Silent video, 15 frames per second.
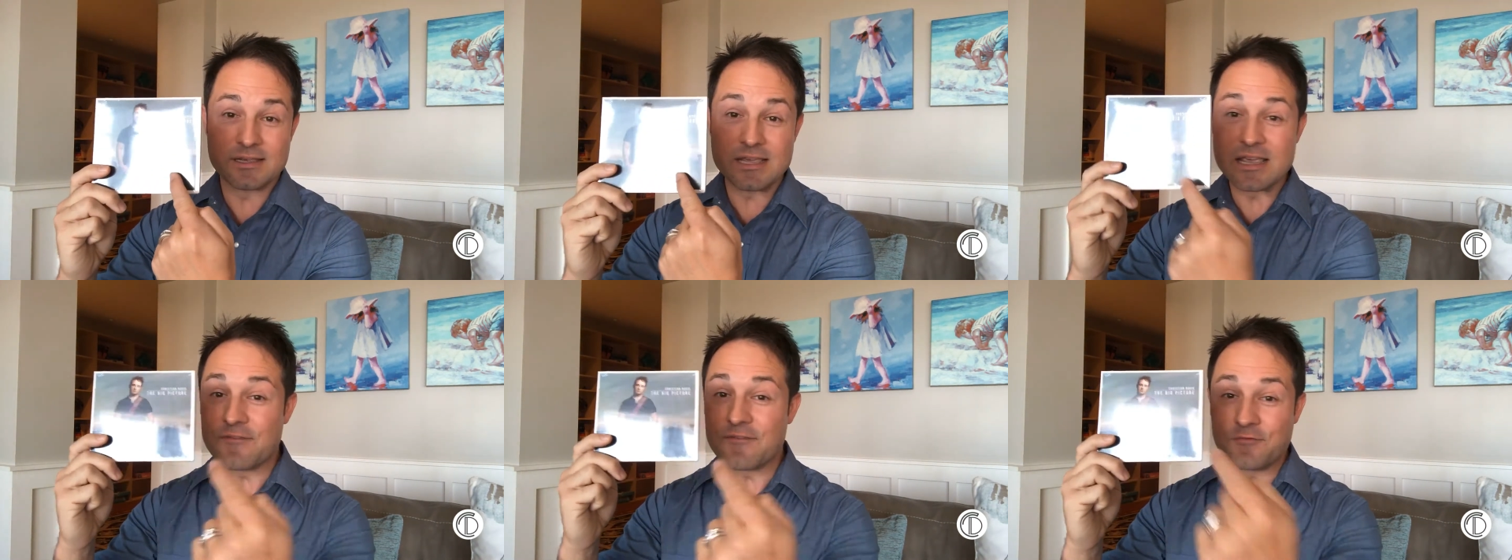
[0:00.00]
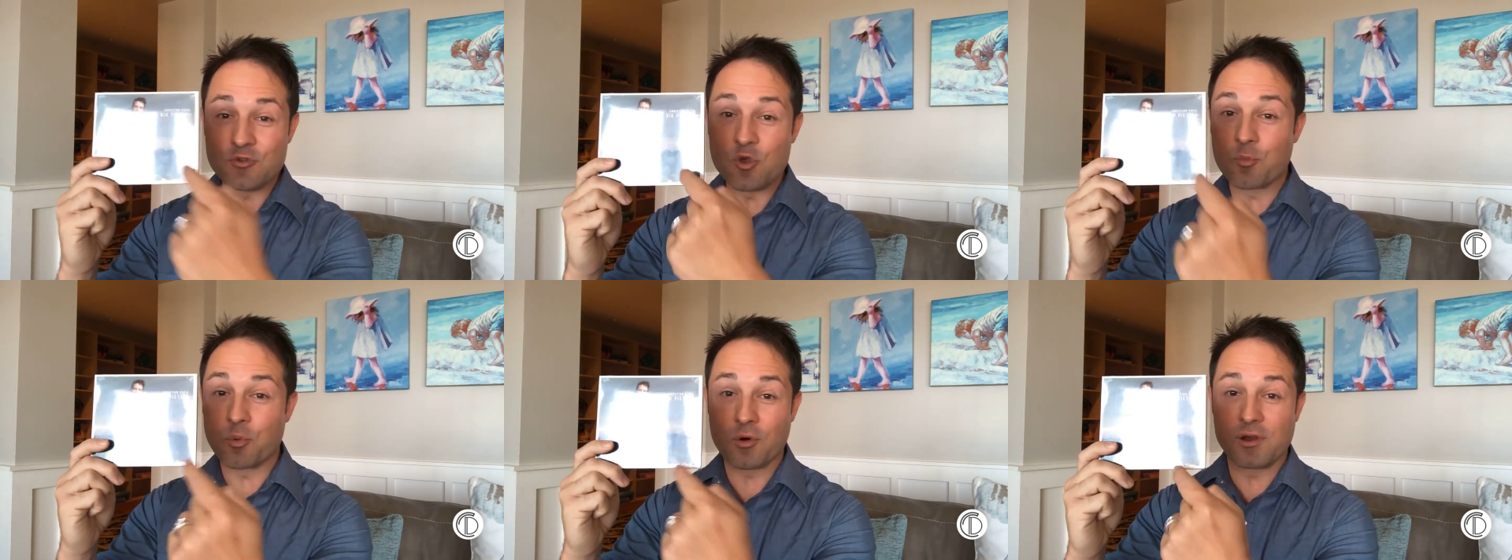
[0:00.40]
If
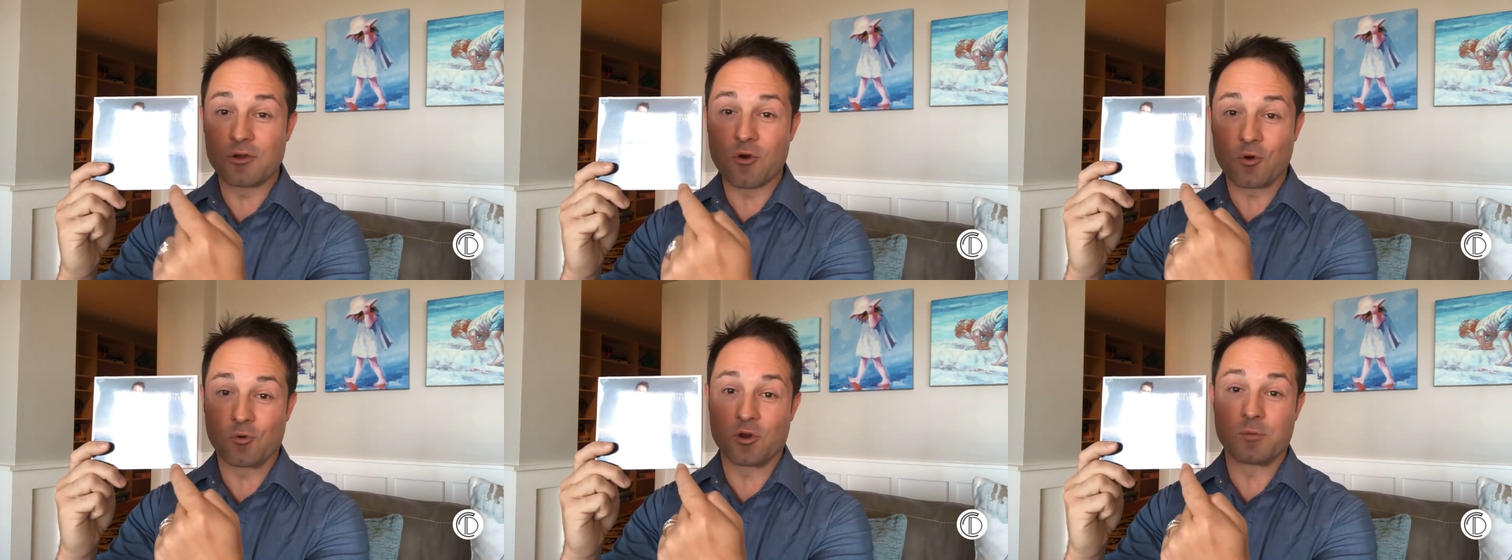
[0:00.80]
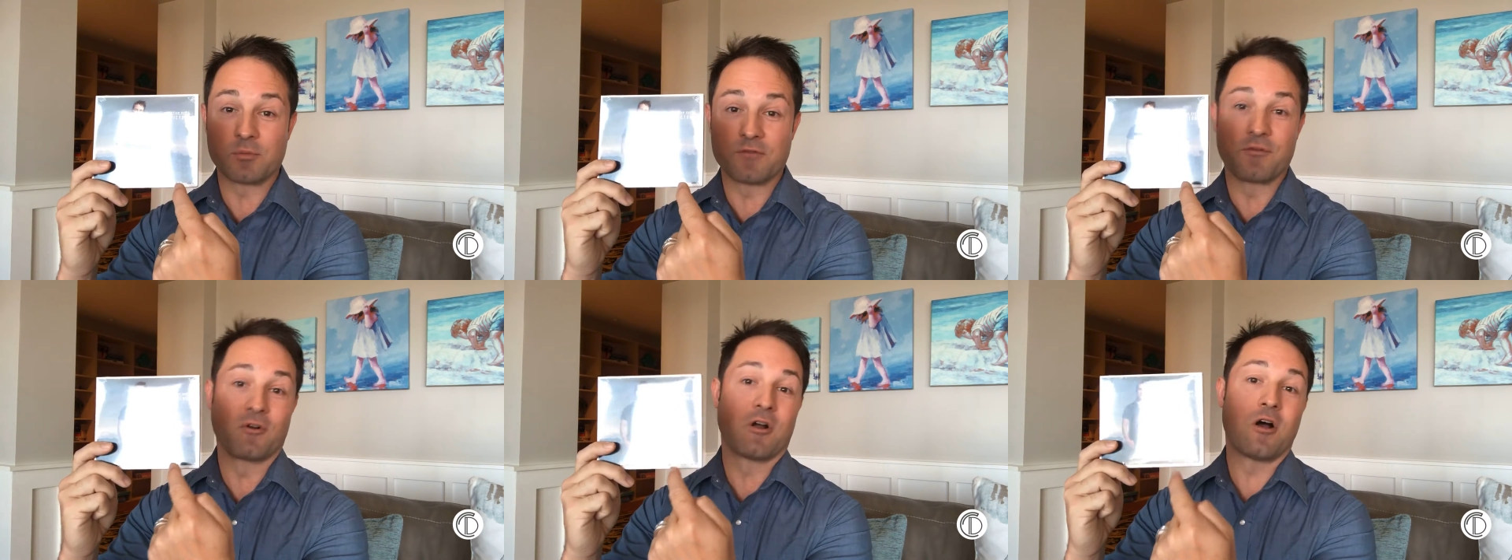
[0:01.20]
you pre order it
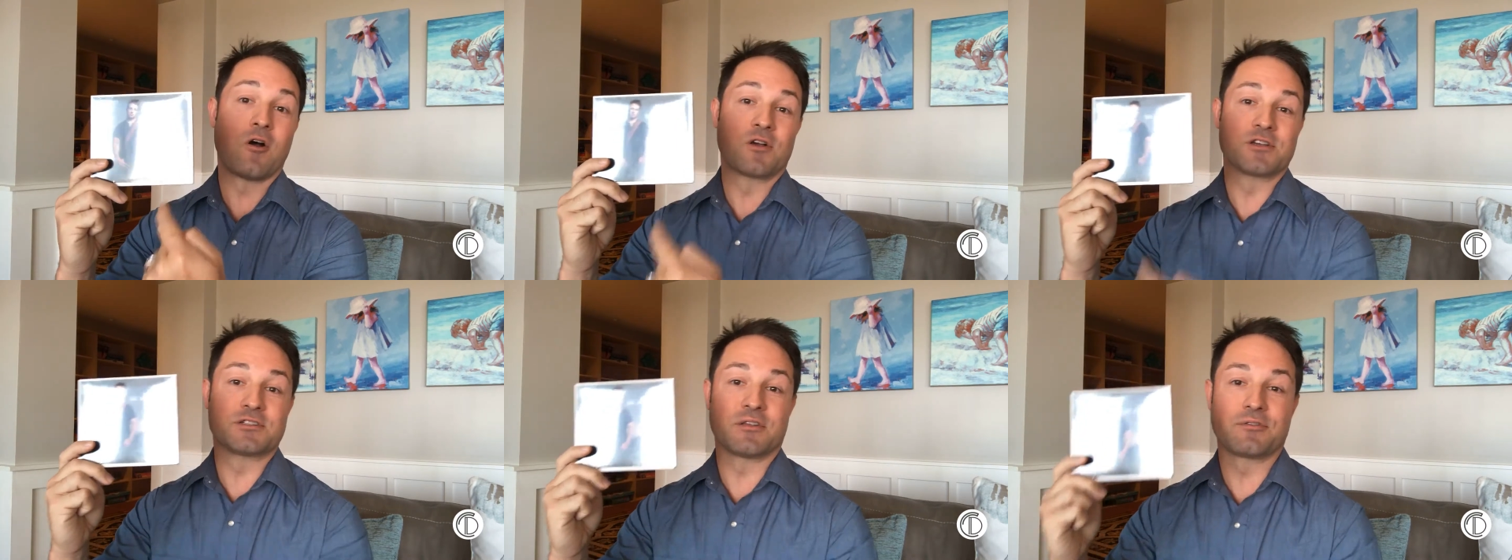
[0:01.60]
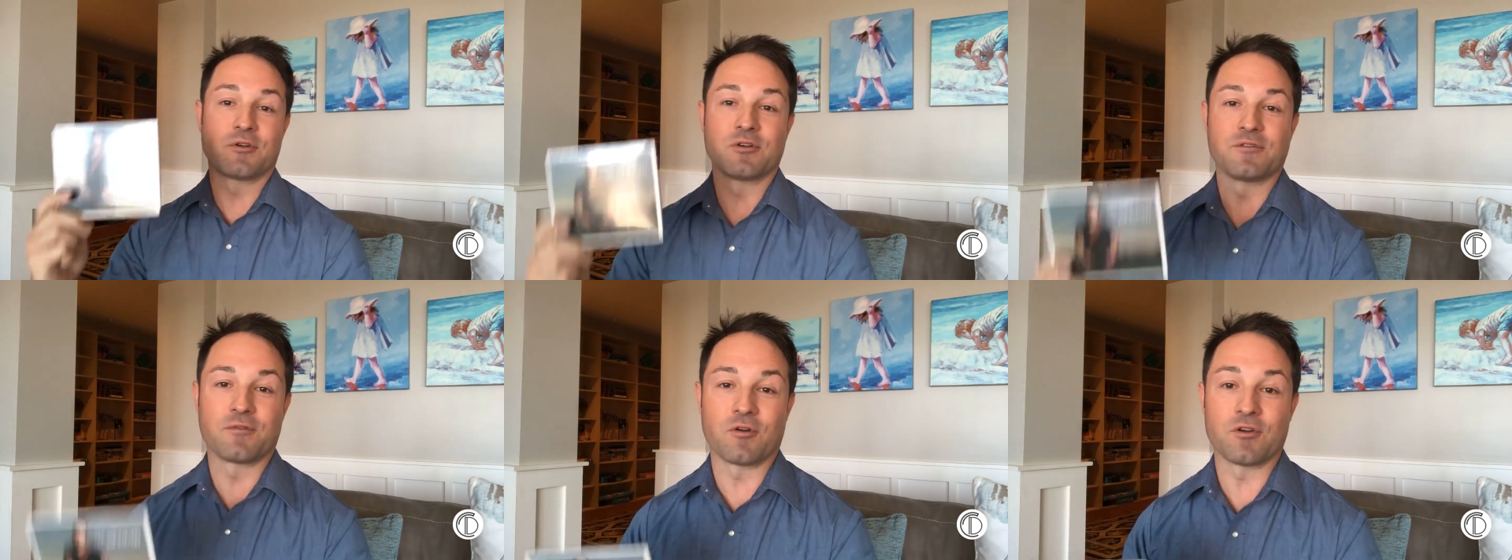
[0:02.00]
before August the
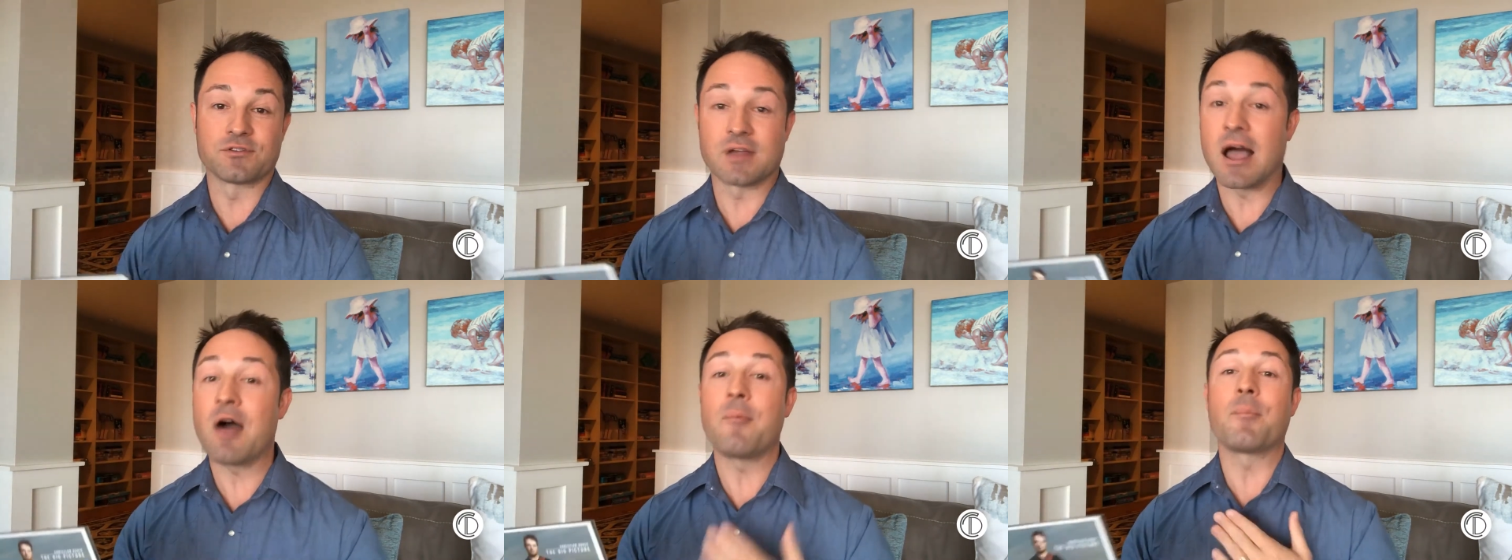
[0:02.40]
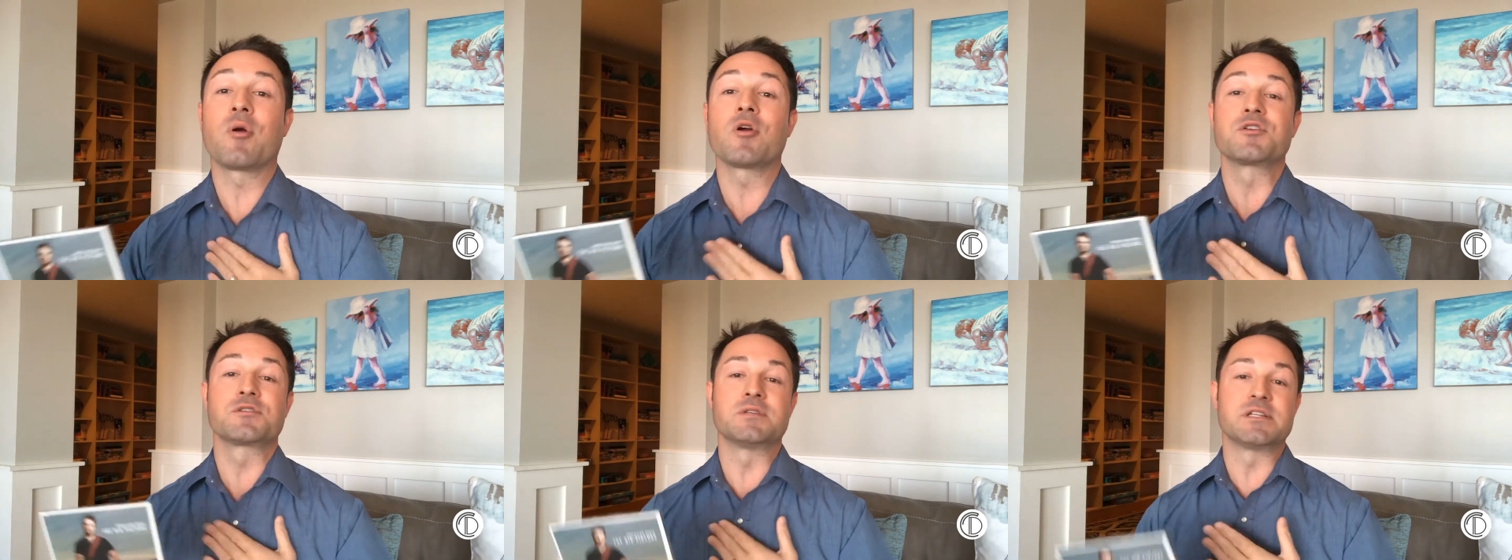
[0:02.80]
31st, I'll
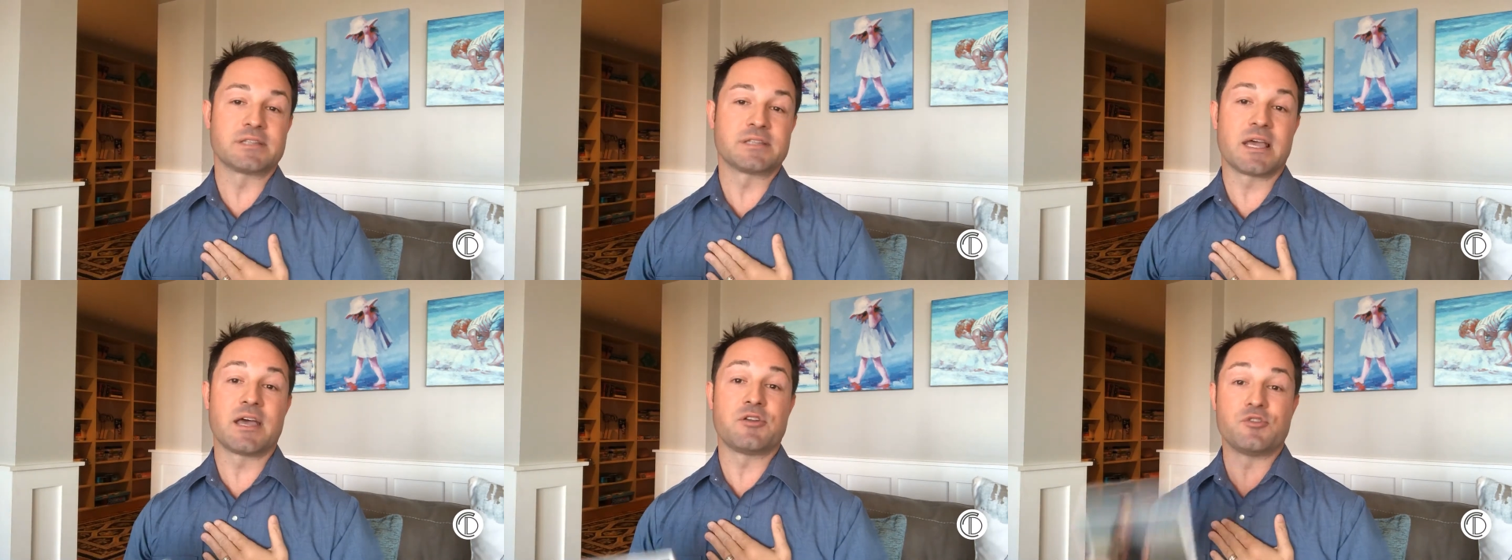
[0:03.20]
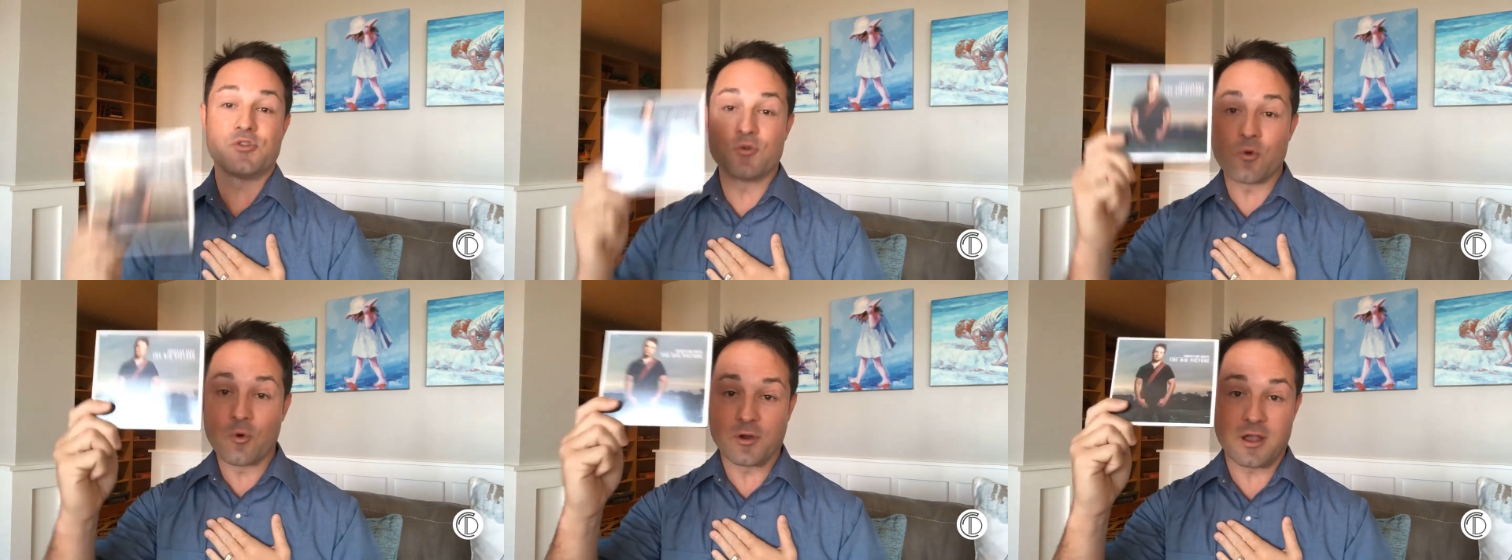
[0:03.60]
personally sign
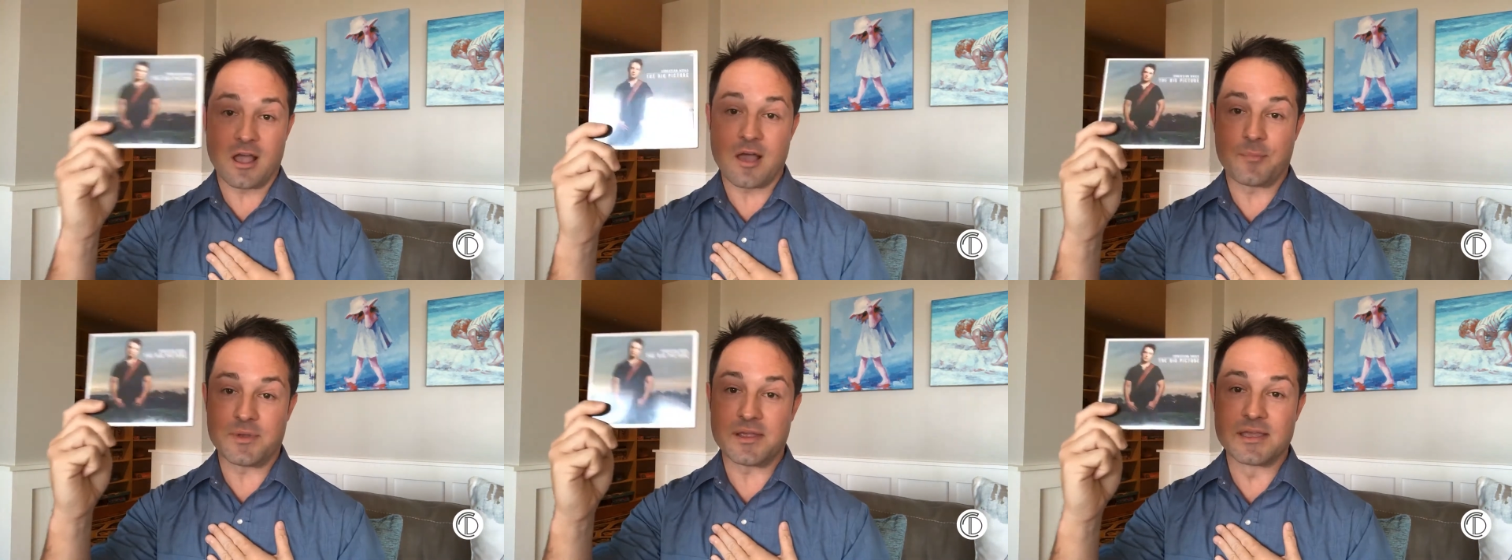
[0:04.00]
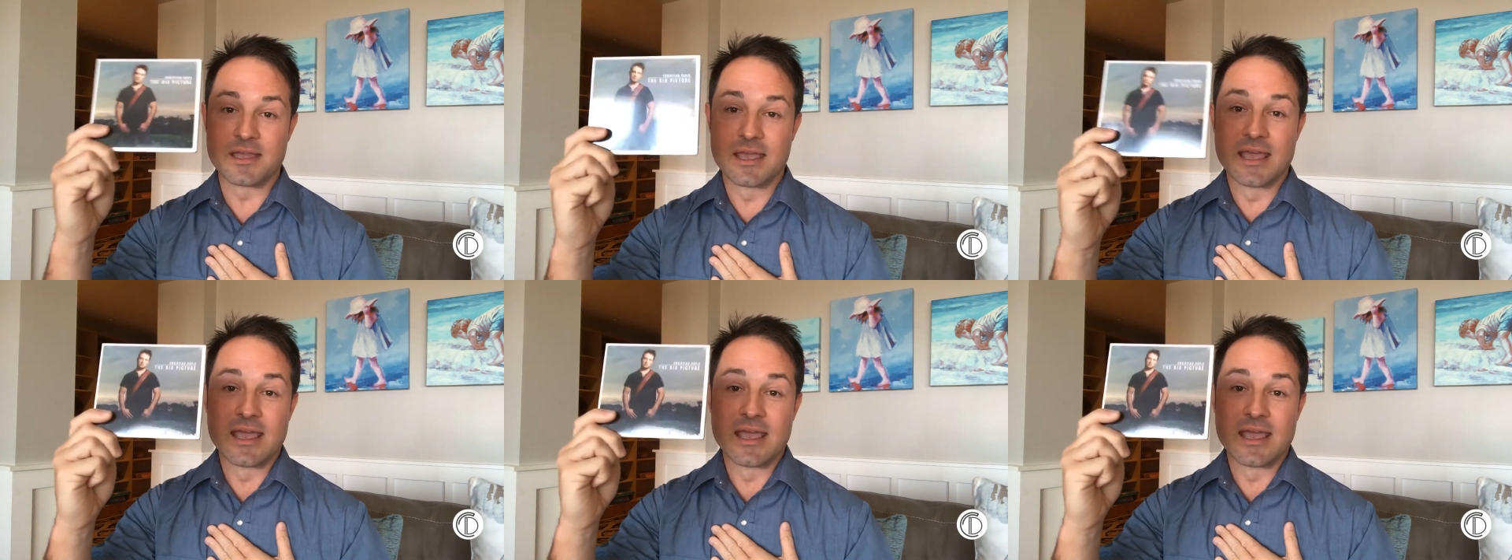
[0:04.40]
your copy